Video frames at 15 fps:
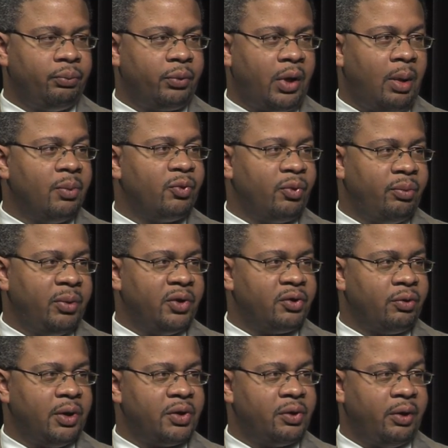problems with
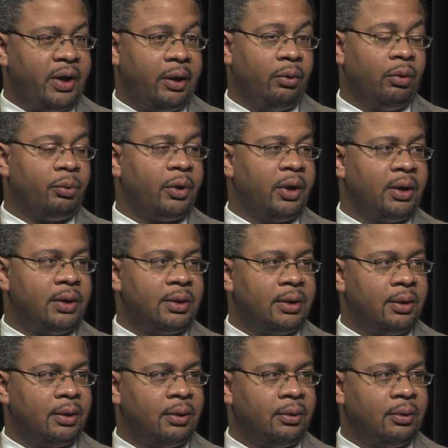menstruation and or pregnancy.